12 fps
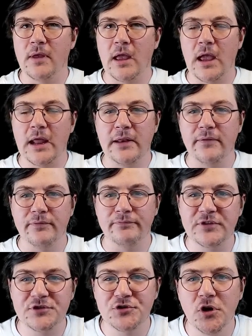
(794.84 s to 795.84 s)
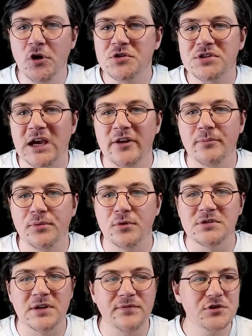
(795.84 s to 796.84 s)
And there's no sign of
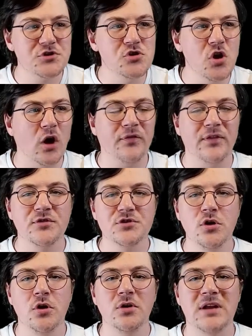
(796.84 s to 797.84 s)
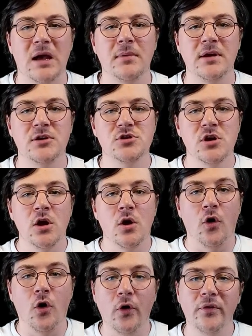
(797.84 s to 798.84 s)
bruising. There's nothing. There's no damage
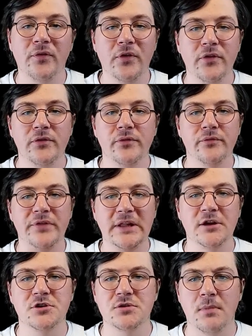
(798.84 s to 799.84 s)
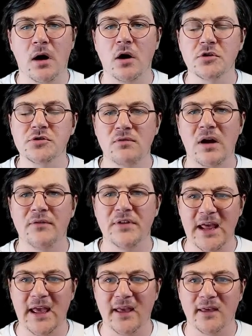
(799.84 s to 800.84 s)
other than the ligature marks around the
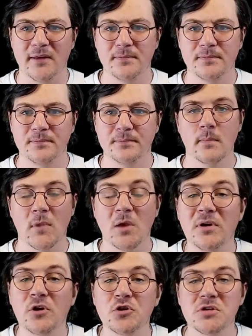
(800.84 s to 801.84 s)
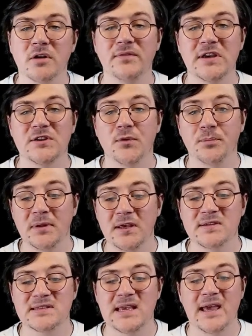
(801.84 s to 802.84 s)
neck. And because of this, the
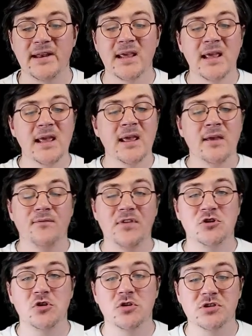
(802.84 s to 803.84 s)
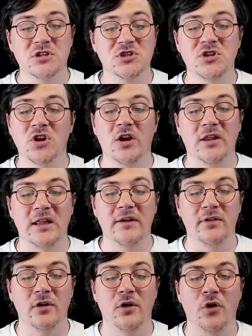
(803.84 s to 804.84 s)
police said, this shows a certain
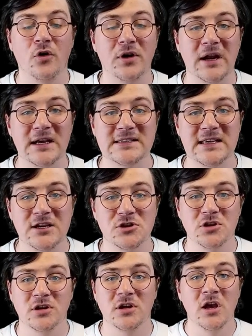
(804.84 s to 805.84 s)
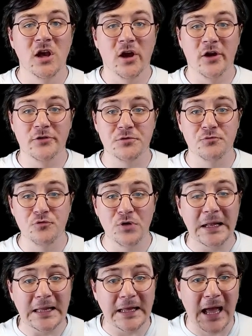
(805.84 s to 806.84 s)
level of organisation and some
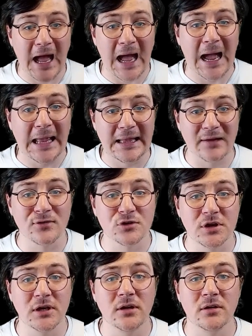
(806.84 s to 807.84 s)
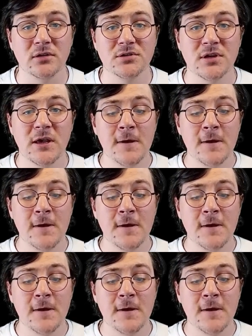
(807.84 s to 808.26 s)
really high level skills,